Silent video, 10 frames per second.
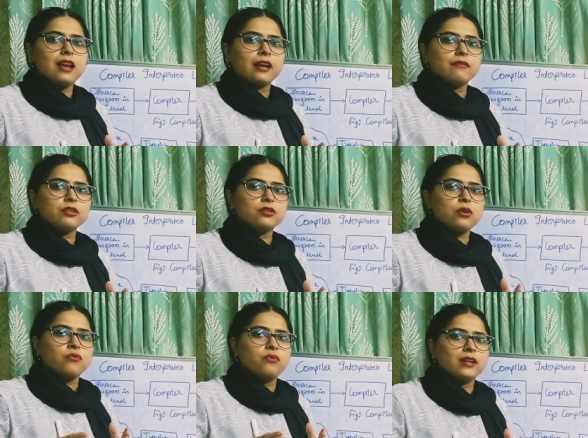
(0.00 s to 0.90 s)
languages
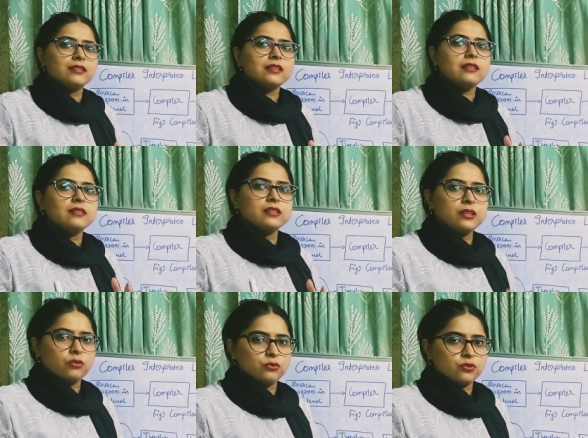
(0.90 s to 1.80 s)
of ones and
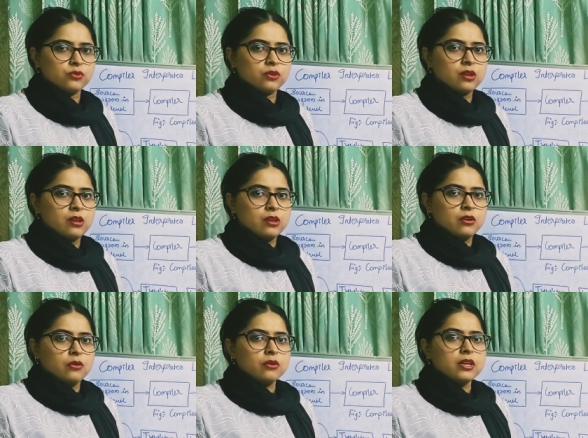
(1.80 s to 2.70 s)
zeros.
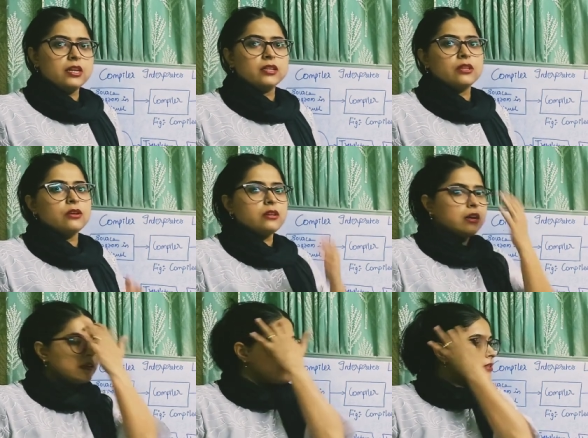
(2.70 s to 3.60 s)
Okay, it cannot
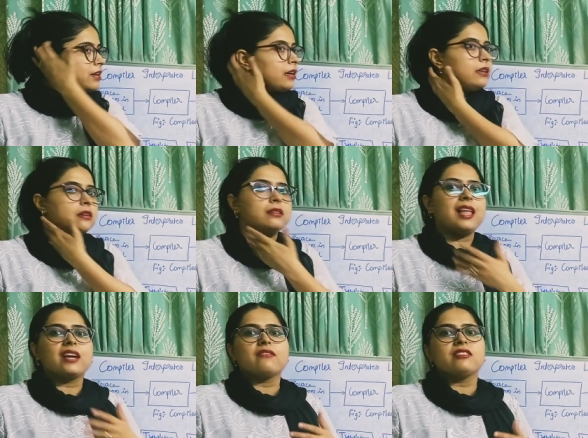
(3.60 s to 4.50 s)
understand
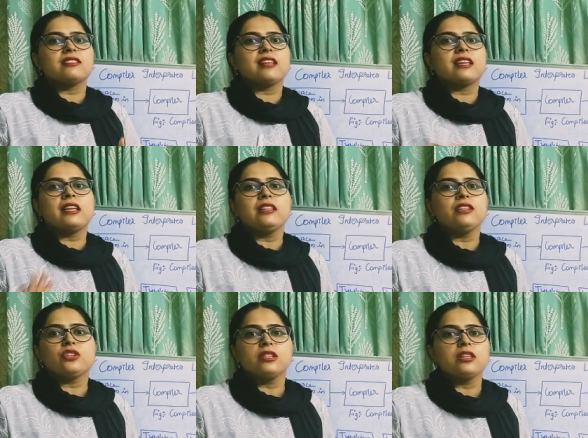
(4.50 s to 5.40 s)
languages like
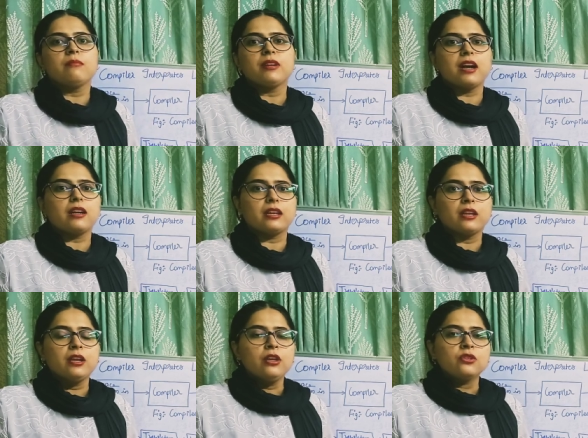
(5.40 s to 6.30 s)
English, Hindi,
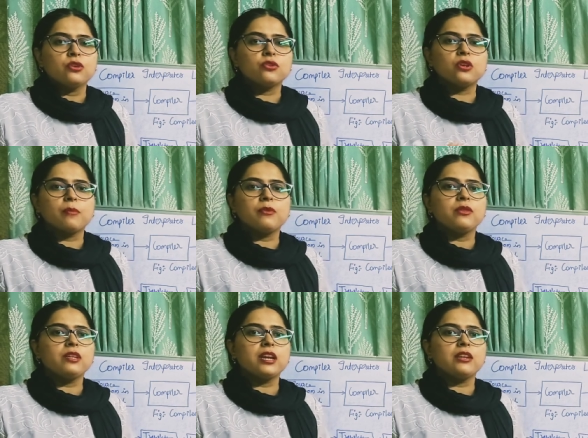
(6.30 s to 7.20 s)
Marathi. So to
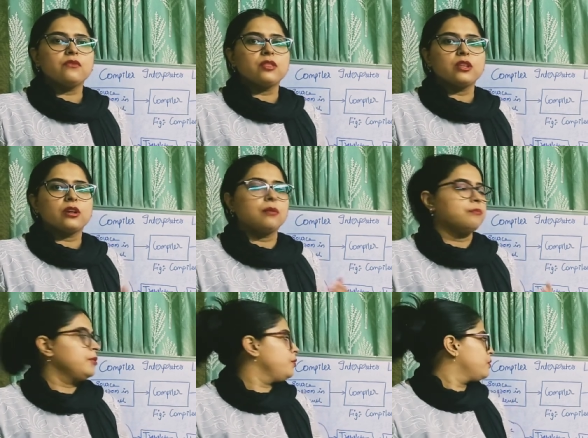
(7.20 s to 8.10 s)
communicate with the
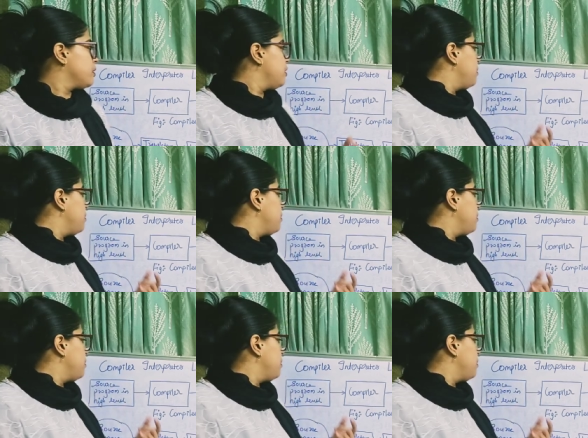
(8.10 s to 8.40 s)
computer,